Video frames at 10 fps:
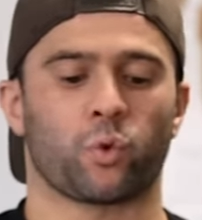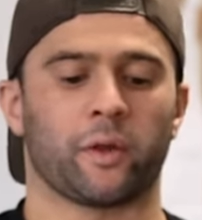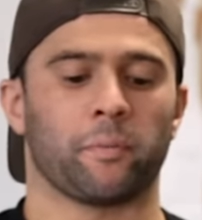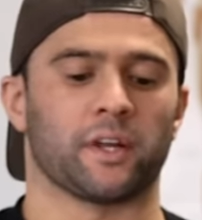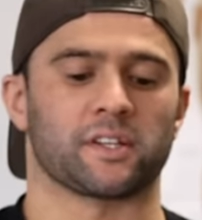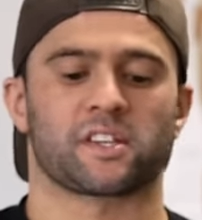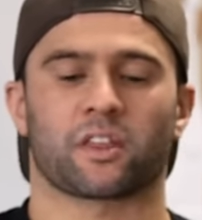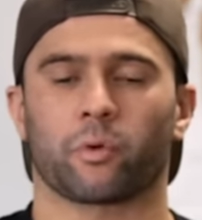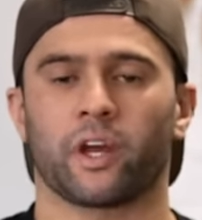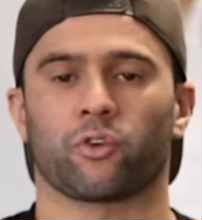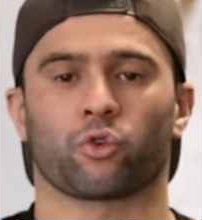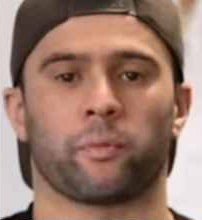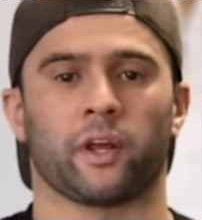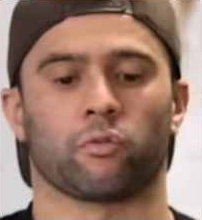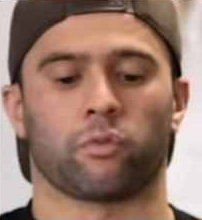20 minutes, 300
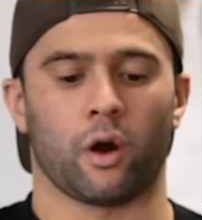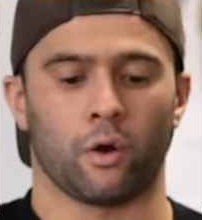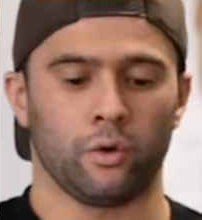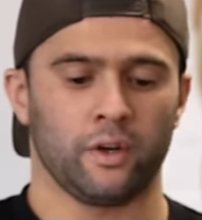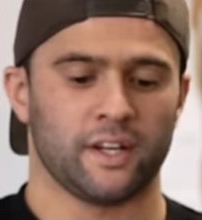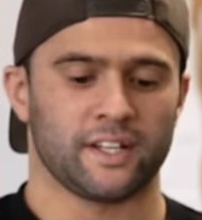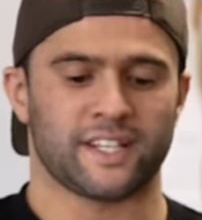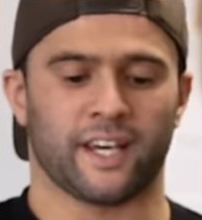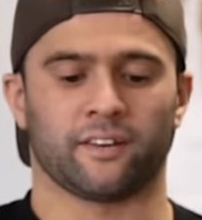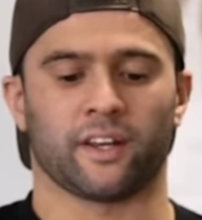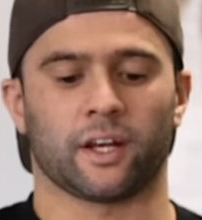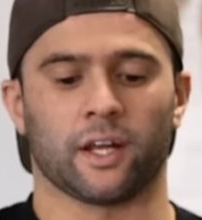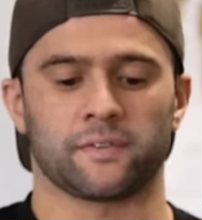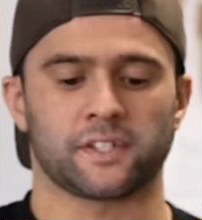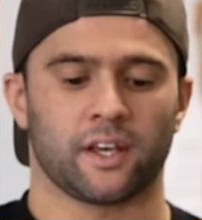meter row, 10
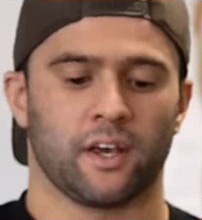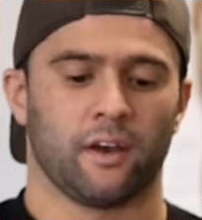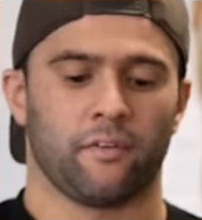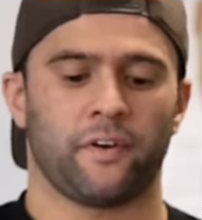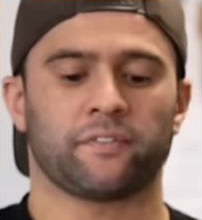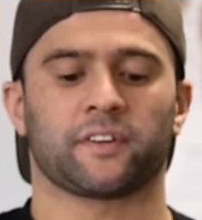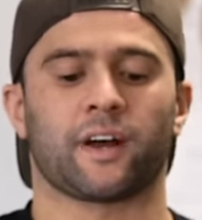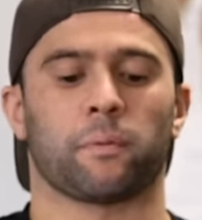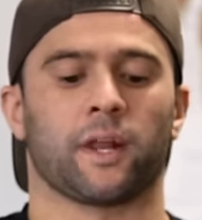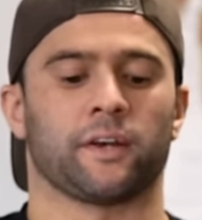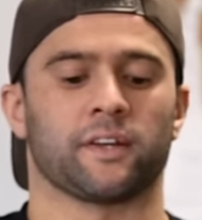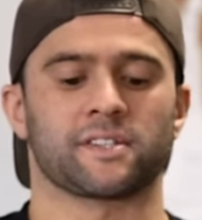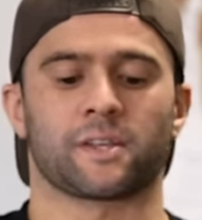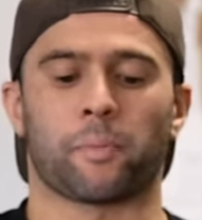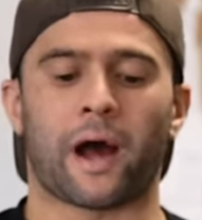deadlifts, 50 double
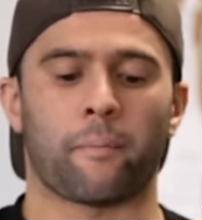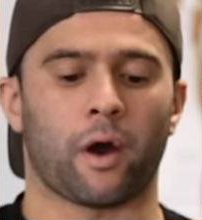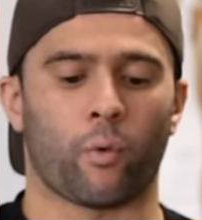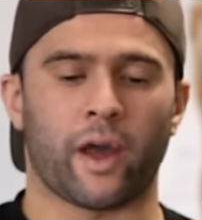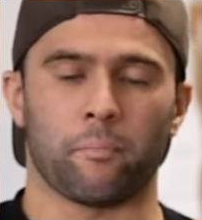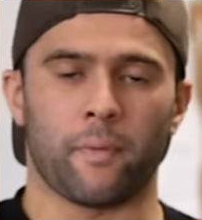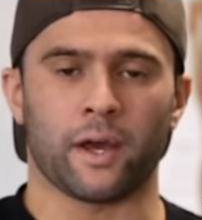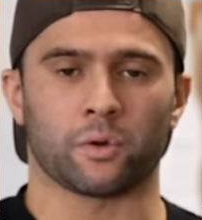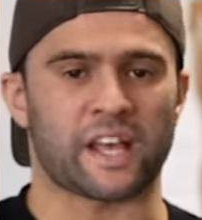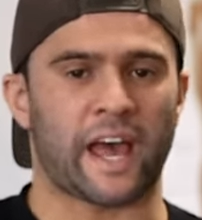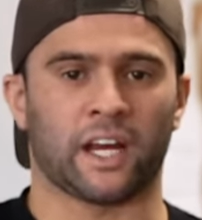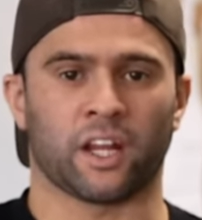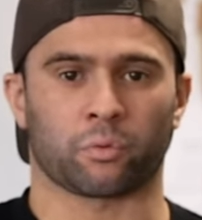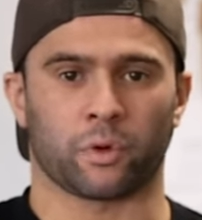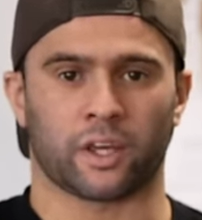unders, the barbell weight, males
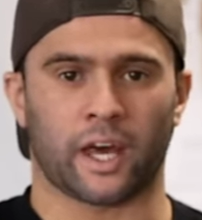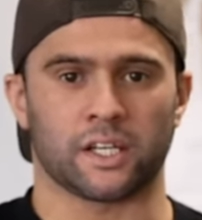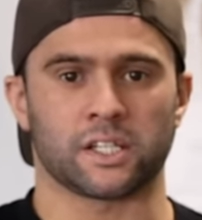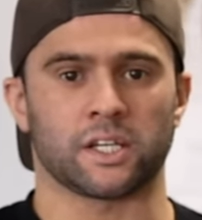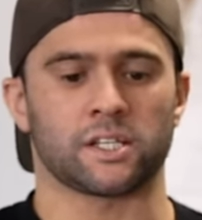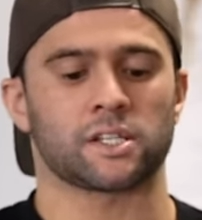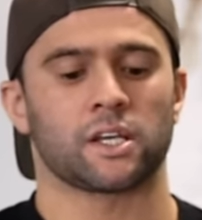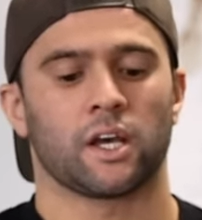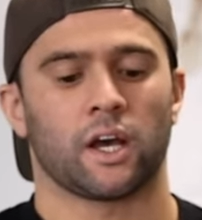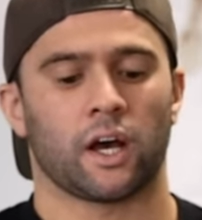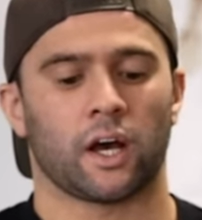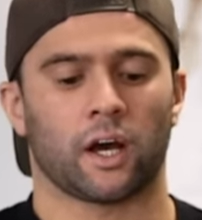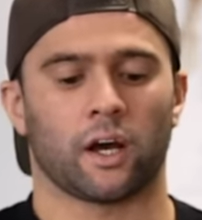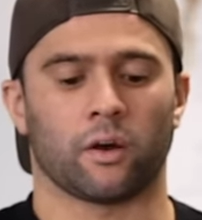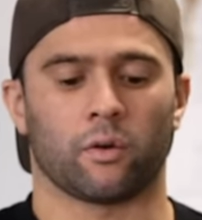83 kgs,
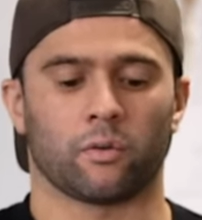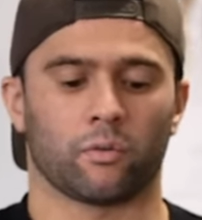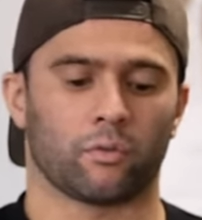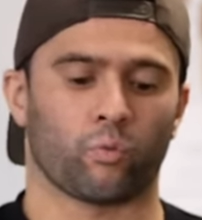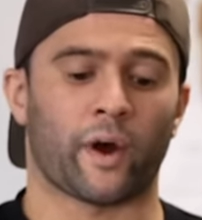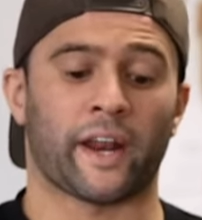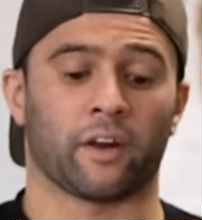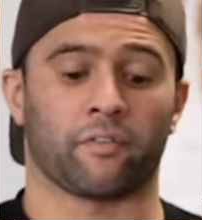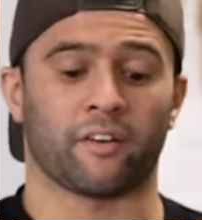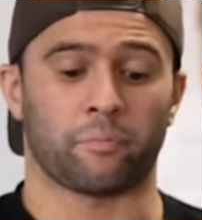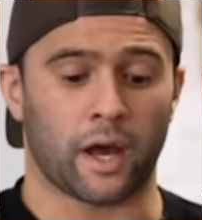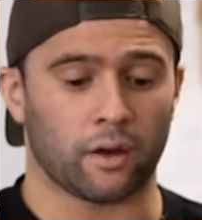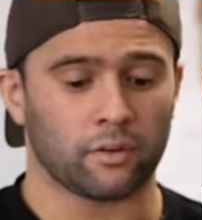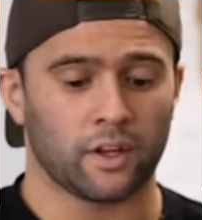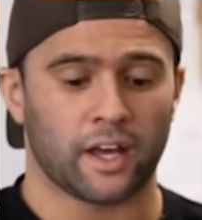185
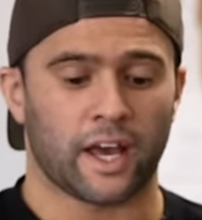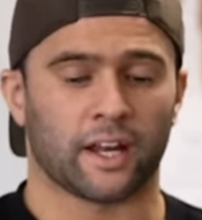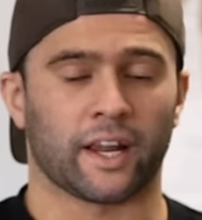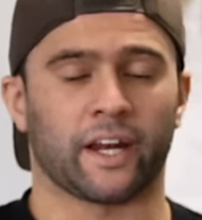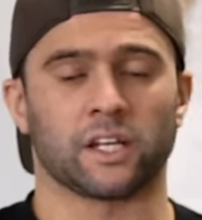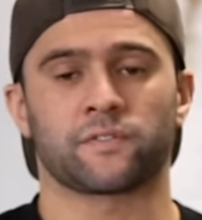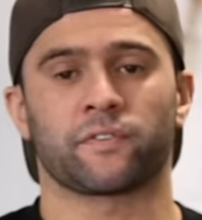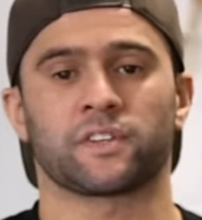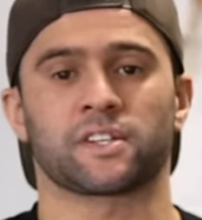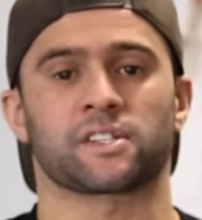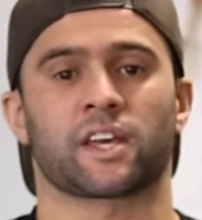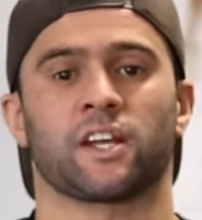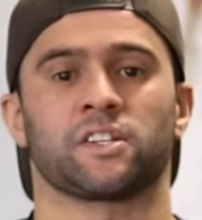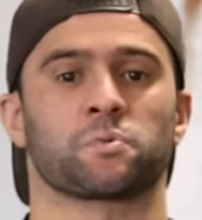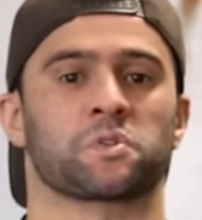pound, and ladies 56
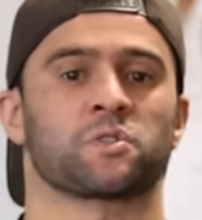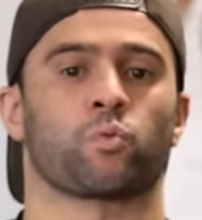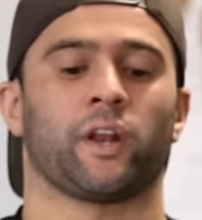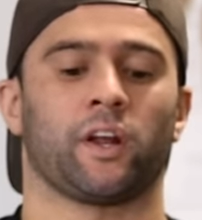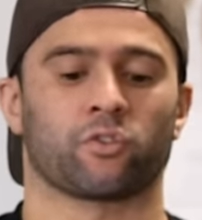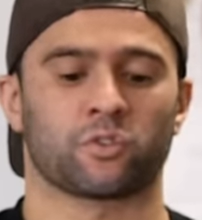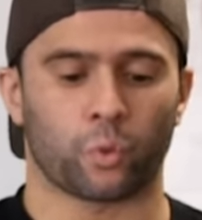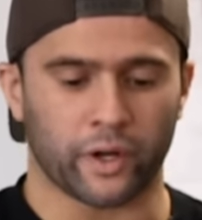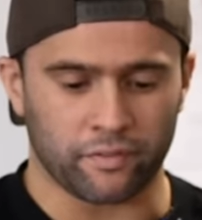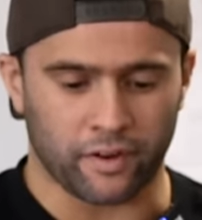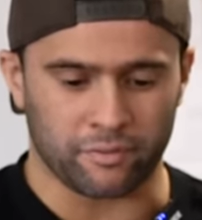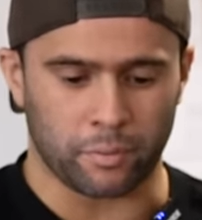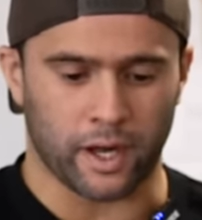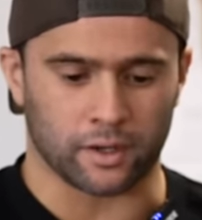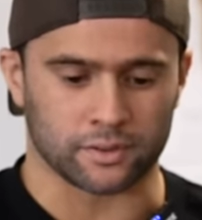kgs, which is 125
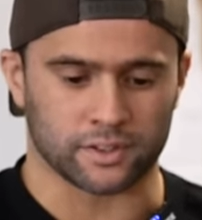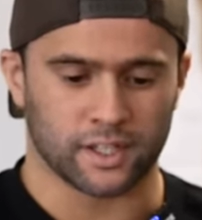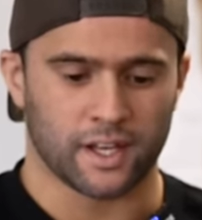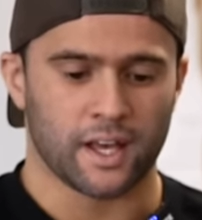pounds.